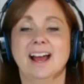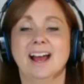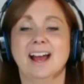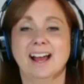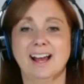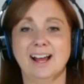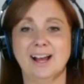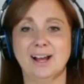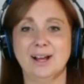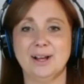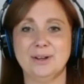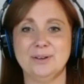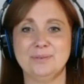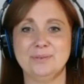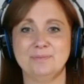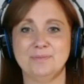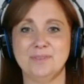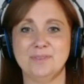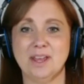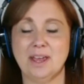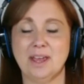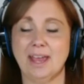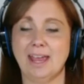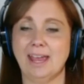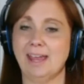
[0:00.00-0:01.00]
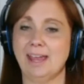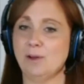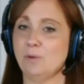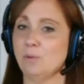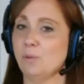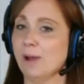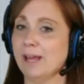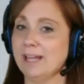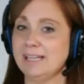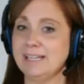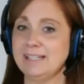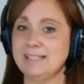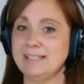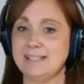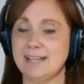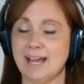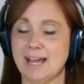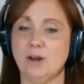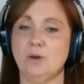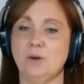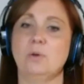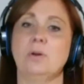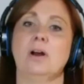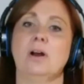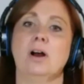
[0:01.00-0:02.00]
When in
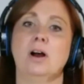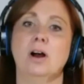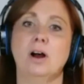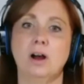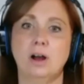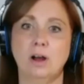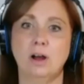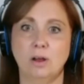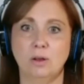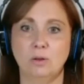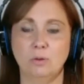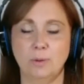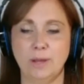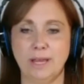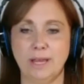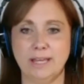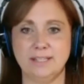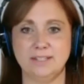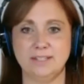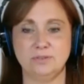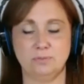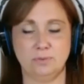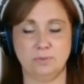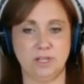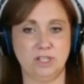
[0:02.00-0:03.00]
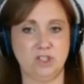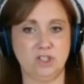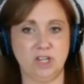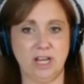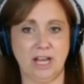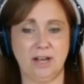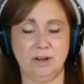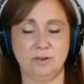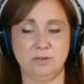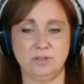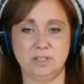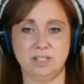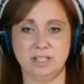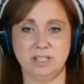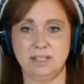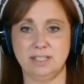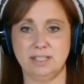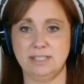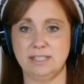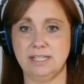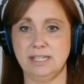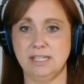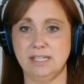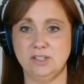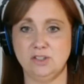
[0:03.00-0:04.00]
doubt, always reach out to the
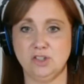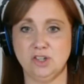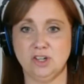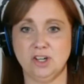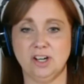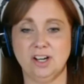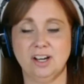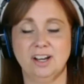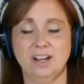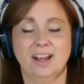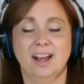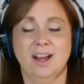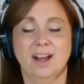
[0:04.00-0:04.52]
teacher.